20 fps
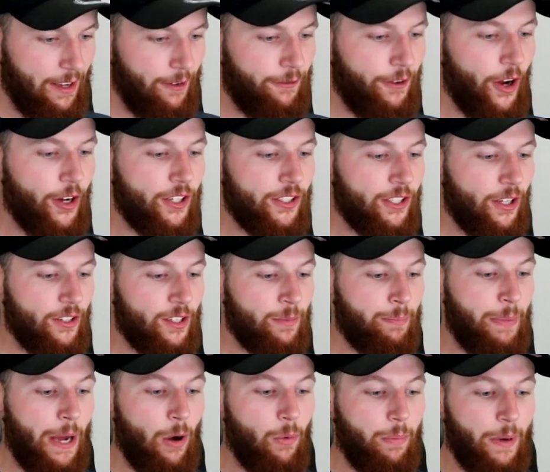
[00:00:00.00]
Focus on
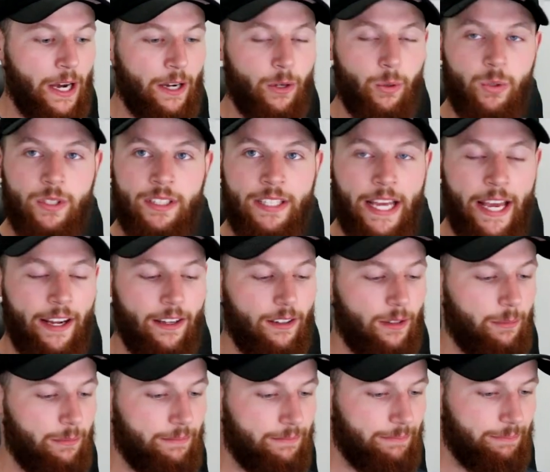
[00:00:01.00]
his belt buckle to
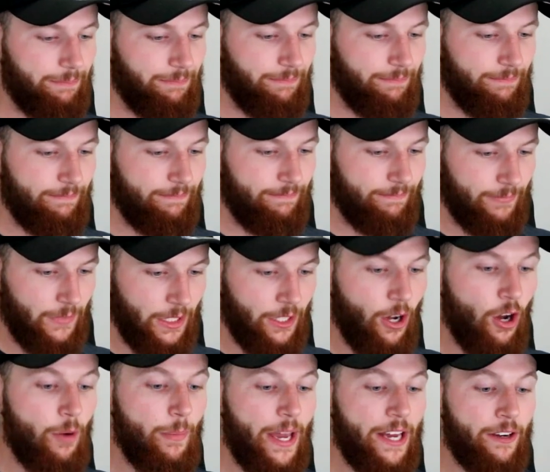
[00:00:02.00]
tackle him.
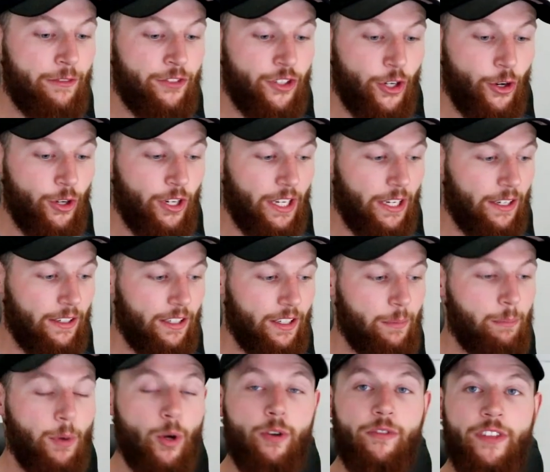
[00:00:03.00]
No amount of juking
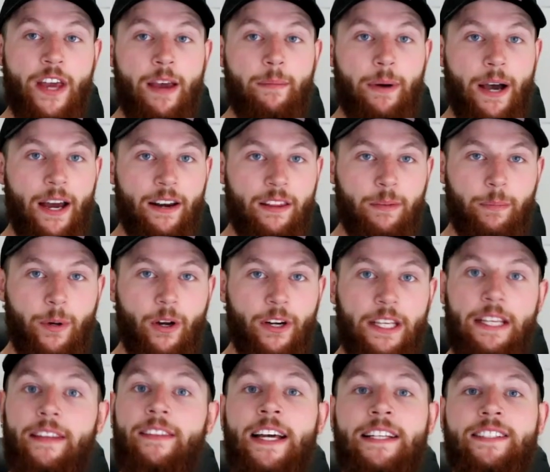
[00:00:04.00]
can move that part of the
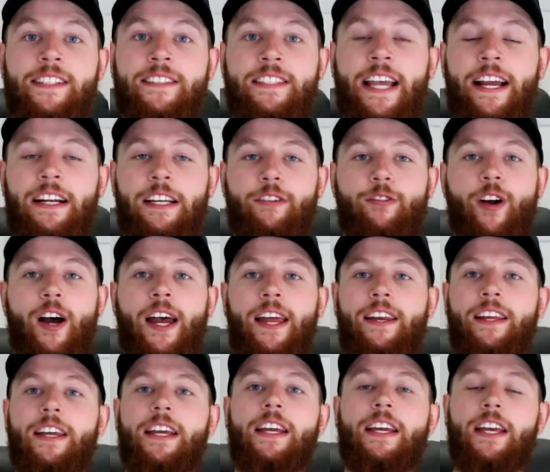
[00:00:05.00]
body, and that's exactly
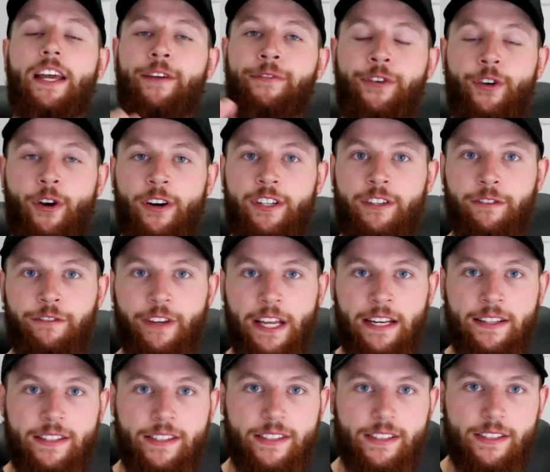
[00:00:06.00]
right. If you're on
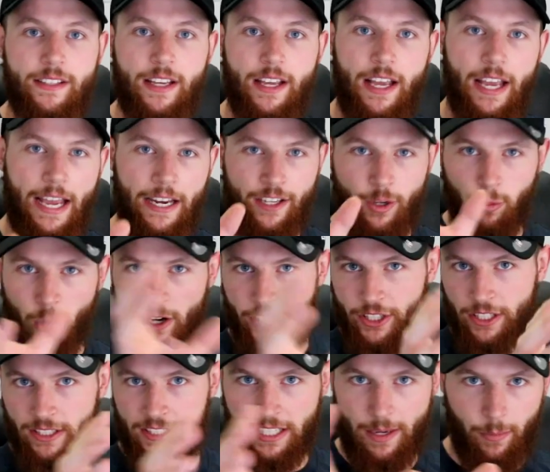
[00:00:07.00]
defence and you're
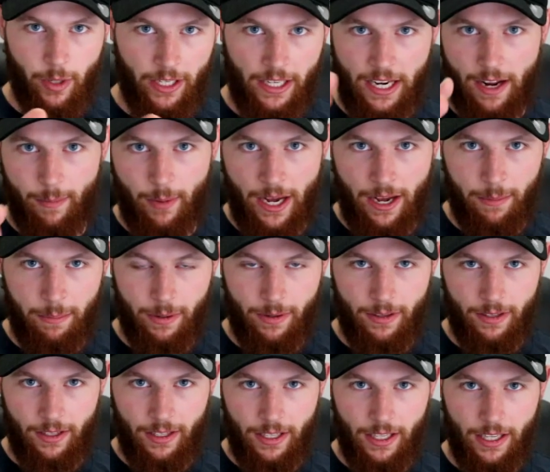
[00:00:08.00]
watching someone come
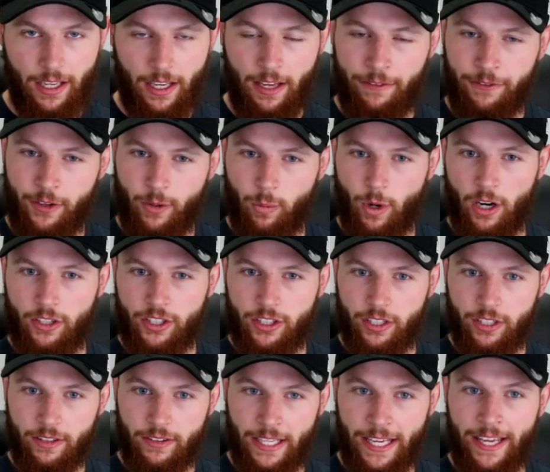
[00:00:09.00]
up, if you
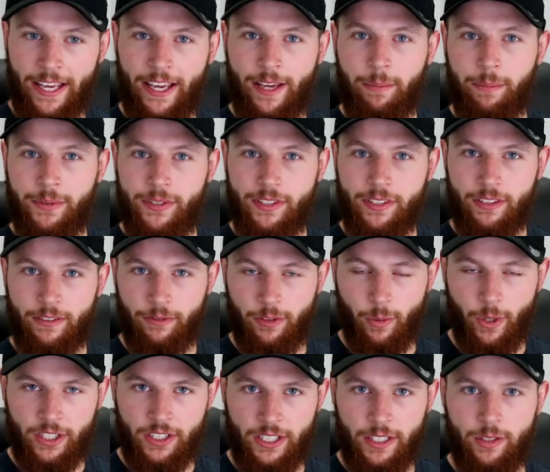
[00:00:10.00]
watch their hips, if
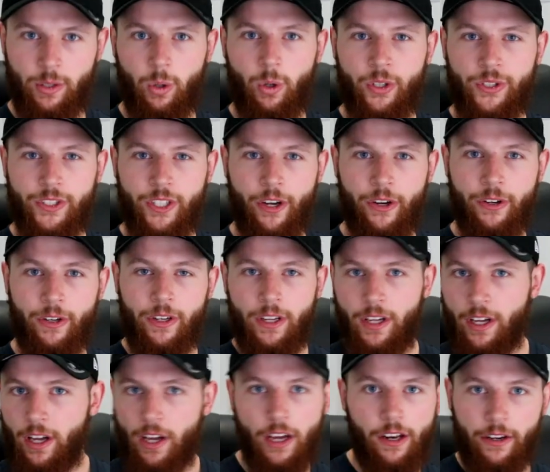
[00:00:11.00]
you watch their torso,
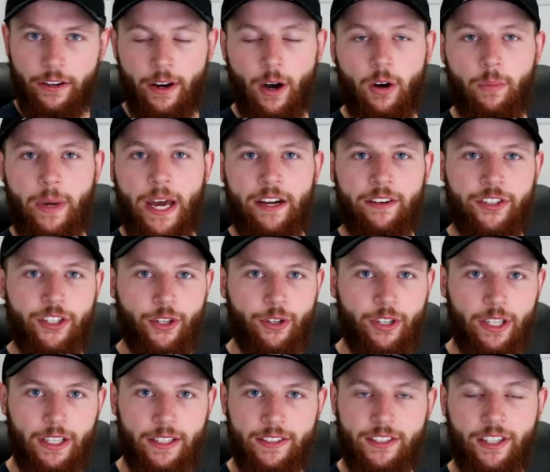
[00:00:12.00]
no amount of
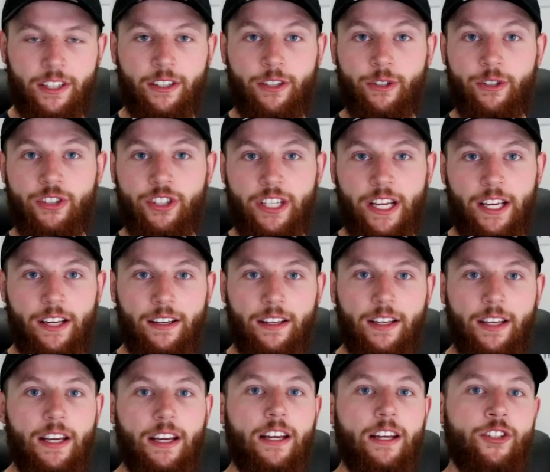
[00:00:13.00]
juking is going to do
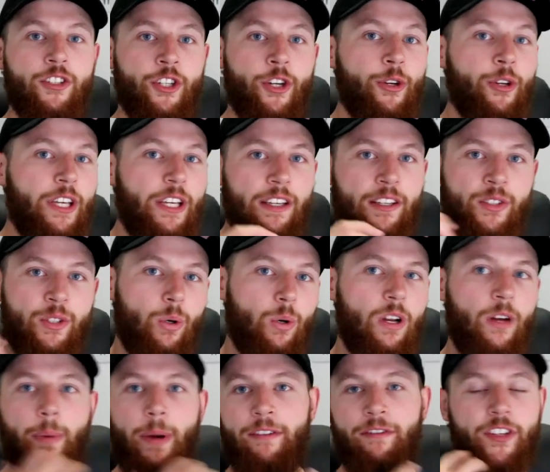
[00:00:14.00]
shit. Juking is
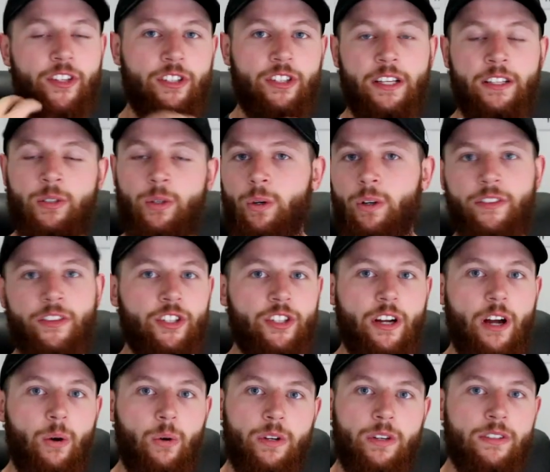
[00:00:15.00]
all above the is all on the
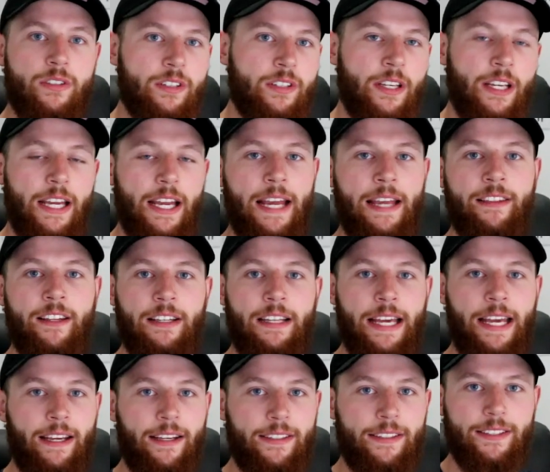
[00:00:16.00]
shoulders and the
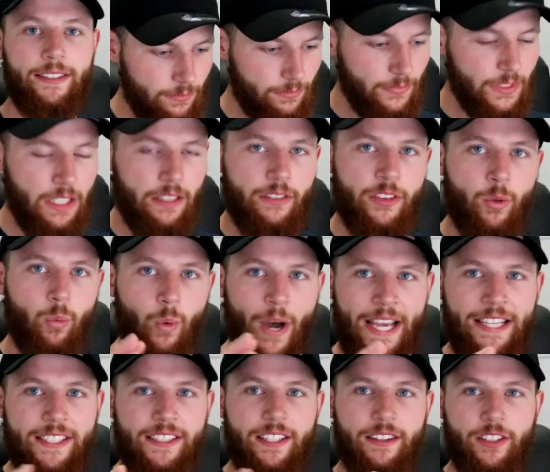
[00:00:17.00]
legs. The
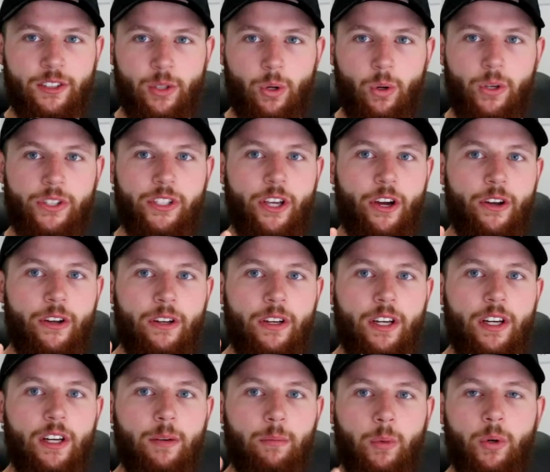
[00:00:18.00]
waist and the
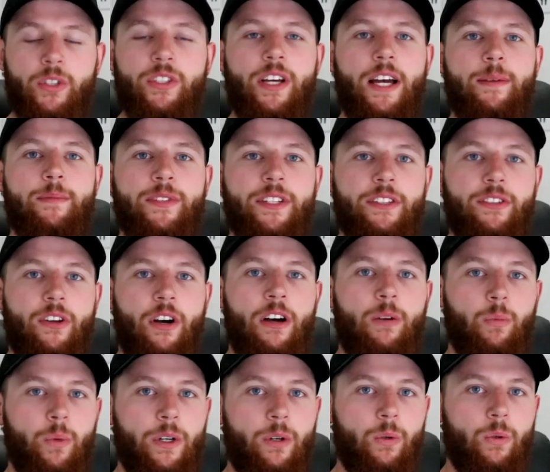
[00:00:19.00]
torso, more times than
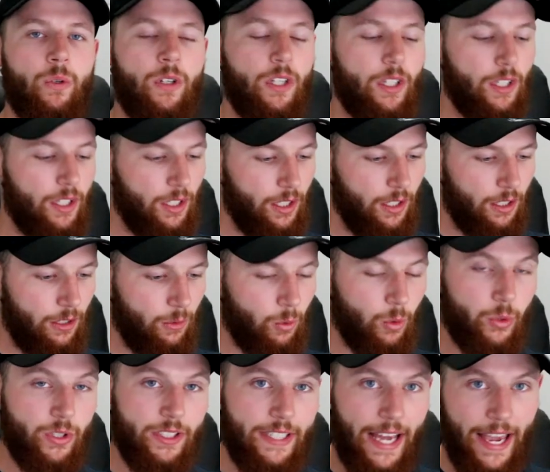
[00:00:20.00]
not, will
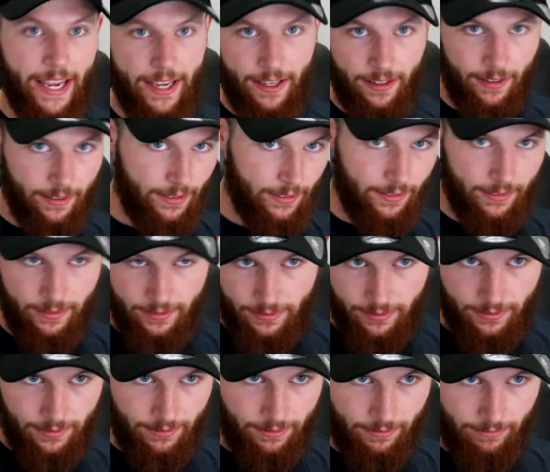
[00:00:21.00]
will stay.
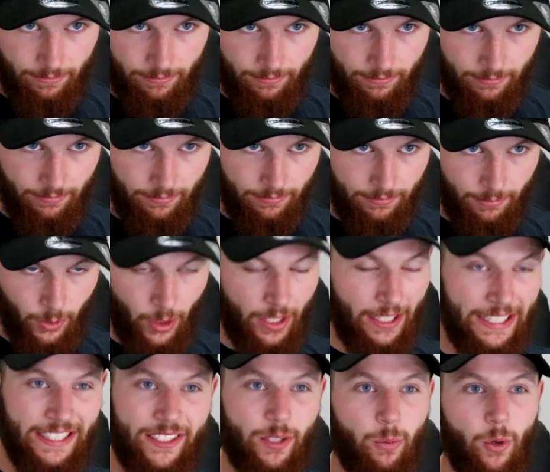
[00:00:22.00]
Well,
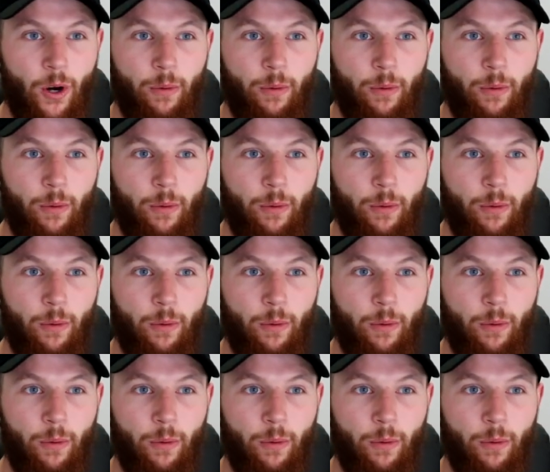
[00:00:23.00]
at least it